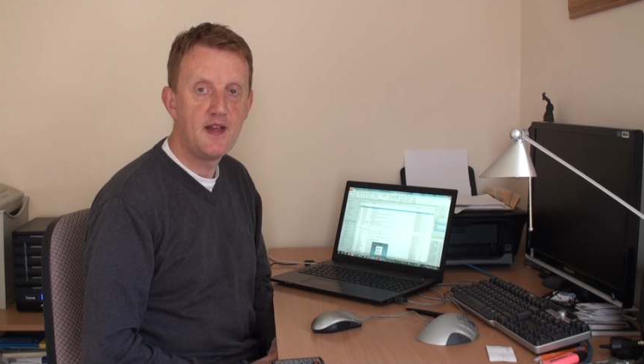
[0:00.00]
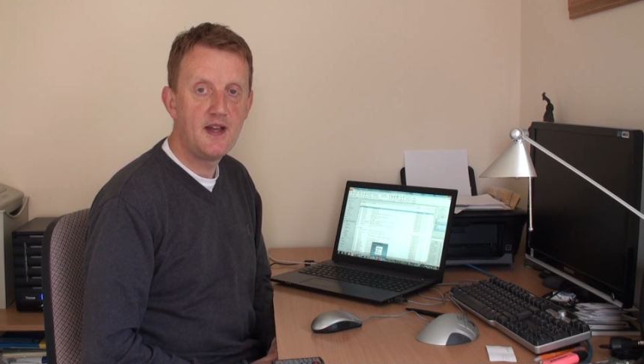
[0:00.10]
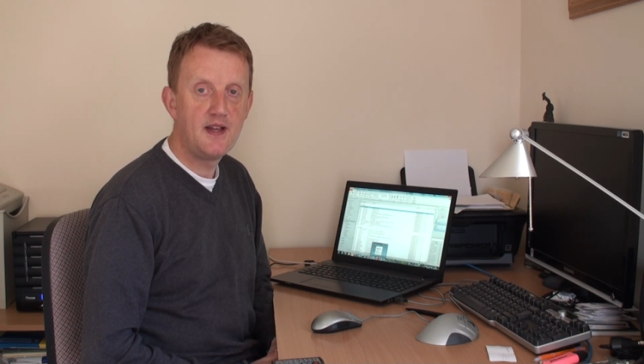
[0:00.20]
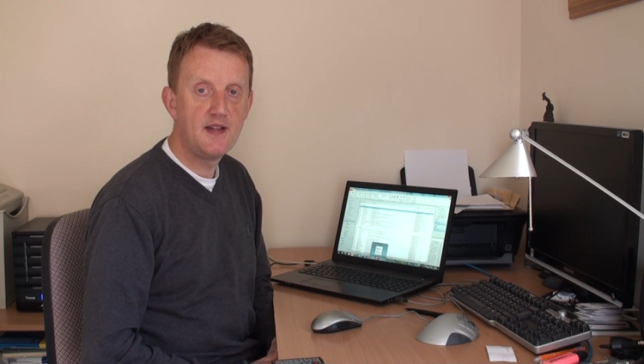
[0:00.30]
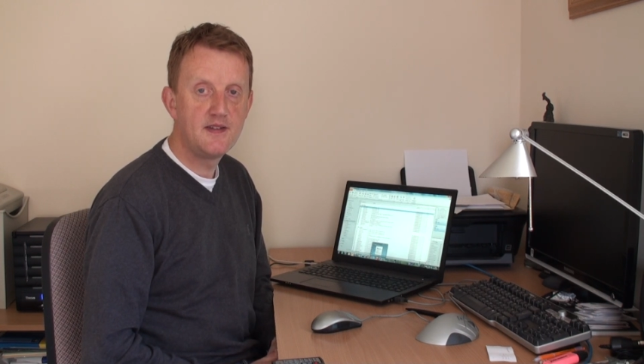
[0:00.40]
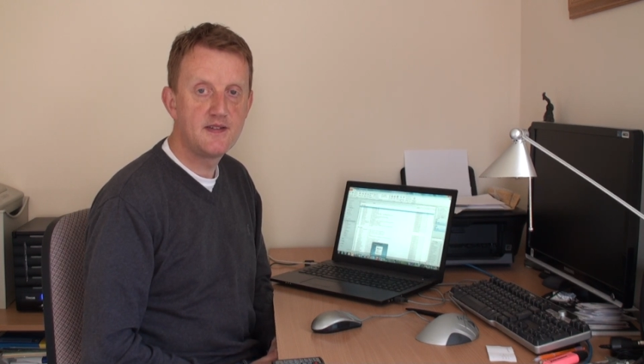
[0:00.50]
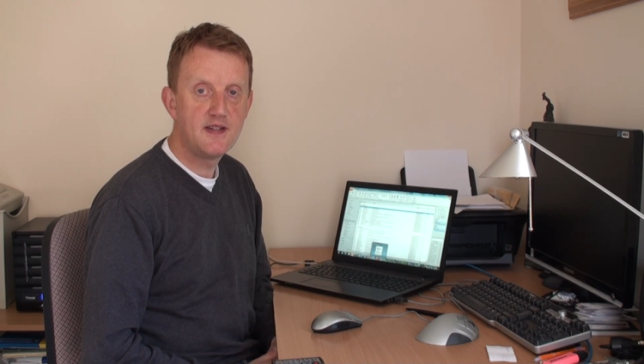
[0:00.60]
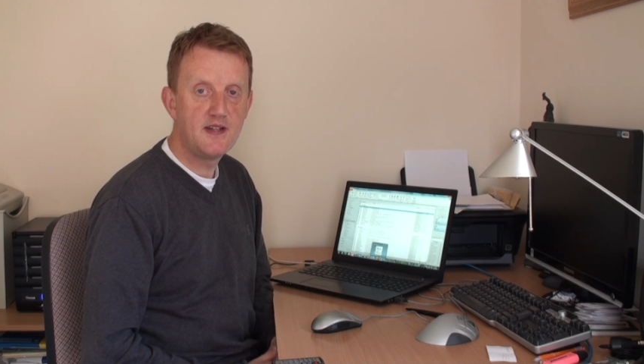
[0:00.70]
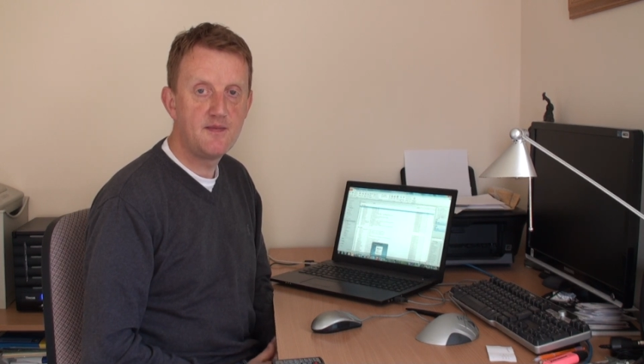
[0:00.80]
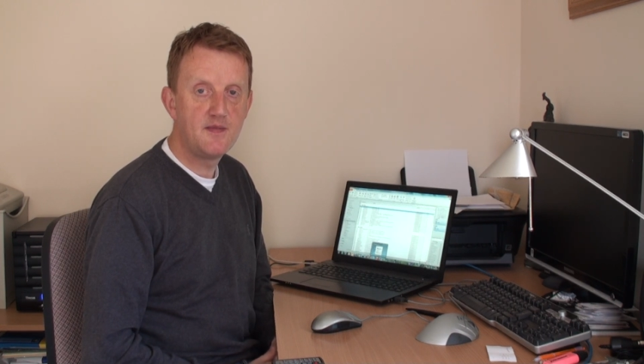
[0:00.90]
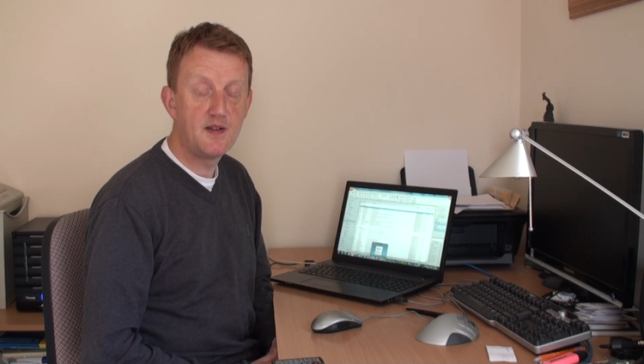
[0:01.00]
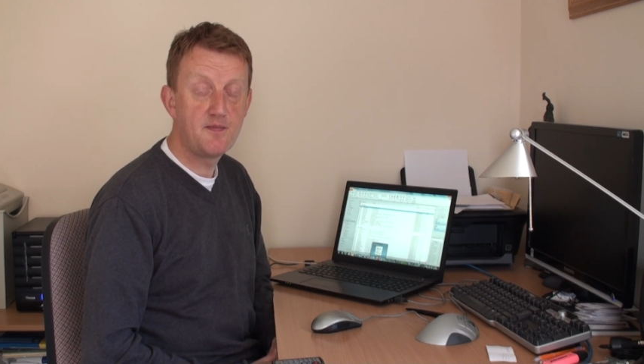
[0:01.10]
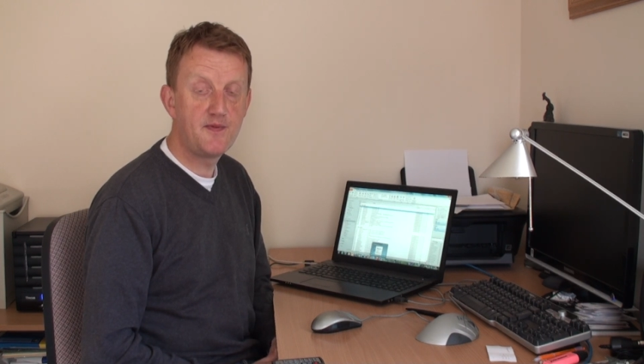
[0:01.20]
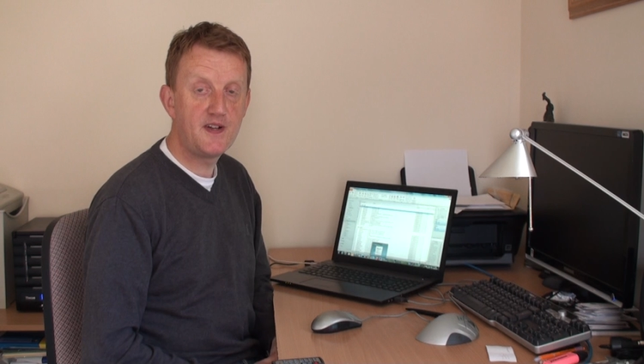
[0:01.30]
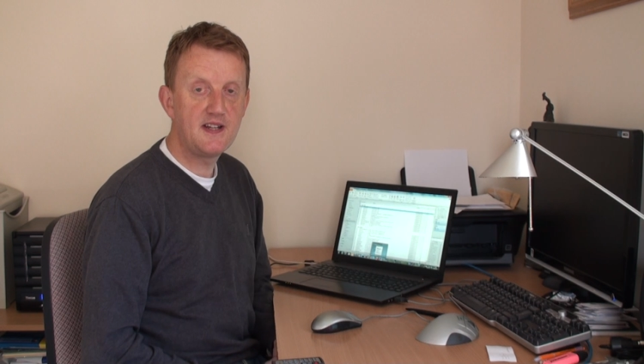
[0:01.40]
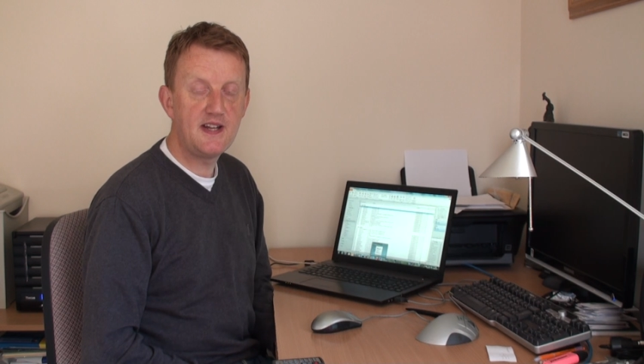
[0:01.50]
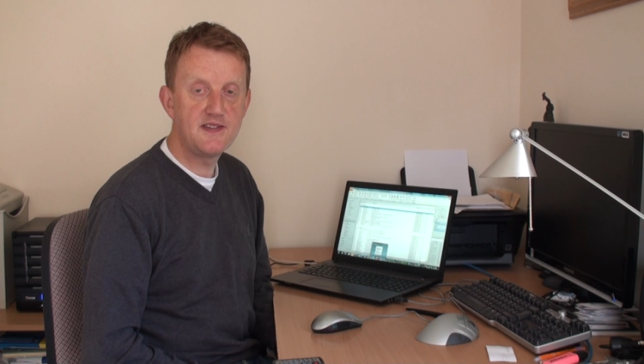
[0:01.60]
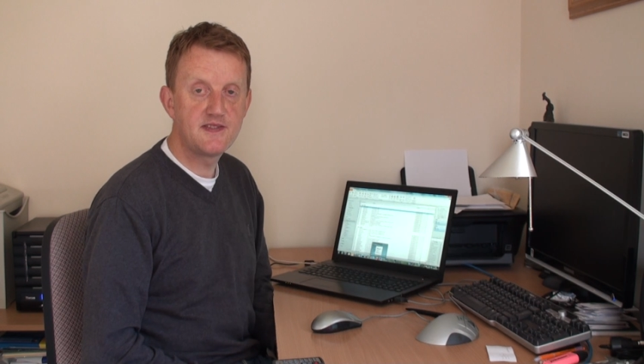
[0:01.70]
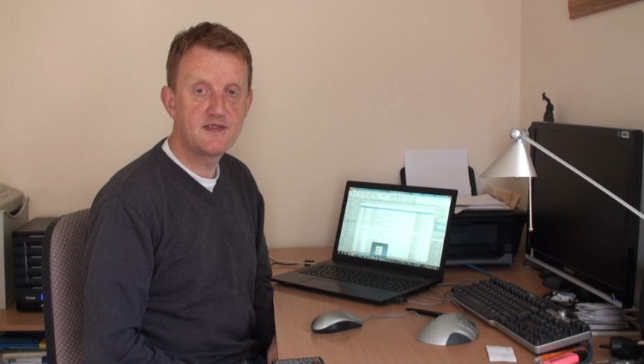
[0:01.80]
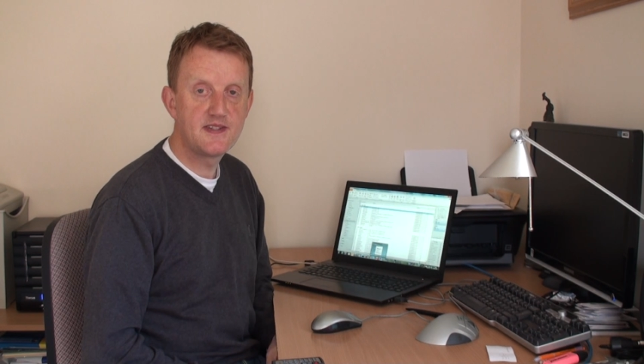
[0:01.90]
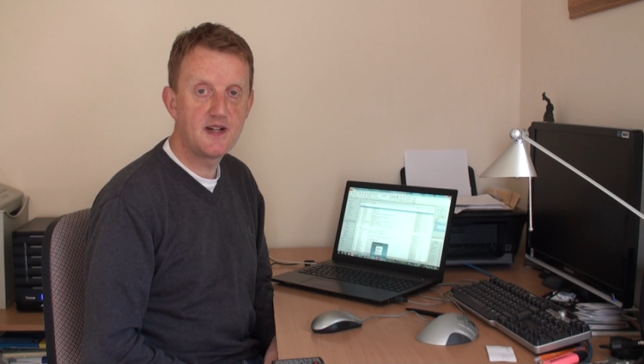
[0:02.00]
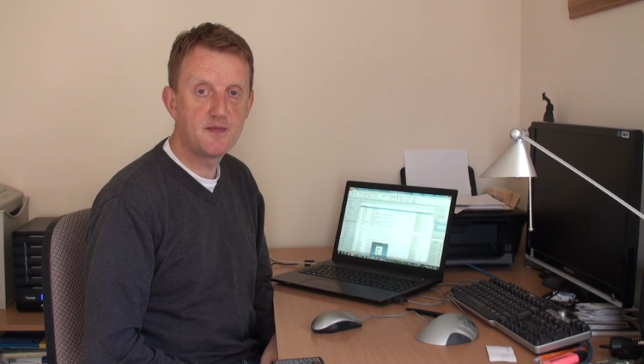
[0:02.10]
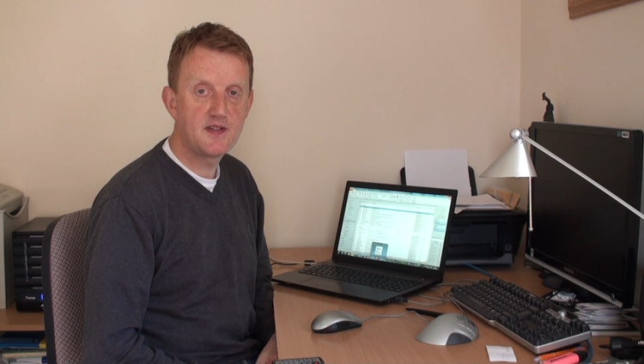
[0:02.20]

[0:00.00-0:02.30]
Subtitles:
and I provided answers there,